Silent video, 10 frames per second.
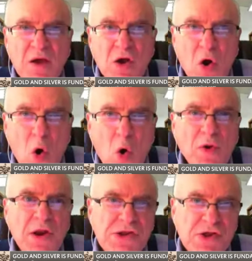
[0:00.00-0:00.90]

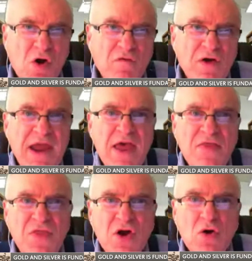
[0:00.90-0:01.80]
gold and silver
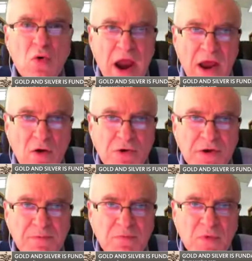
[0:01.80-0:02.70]
in the
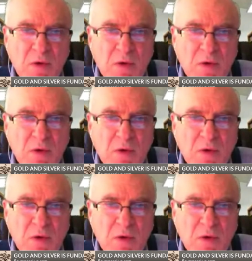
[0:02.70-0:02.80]
ground.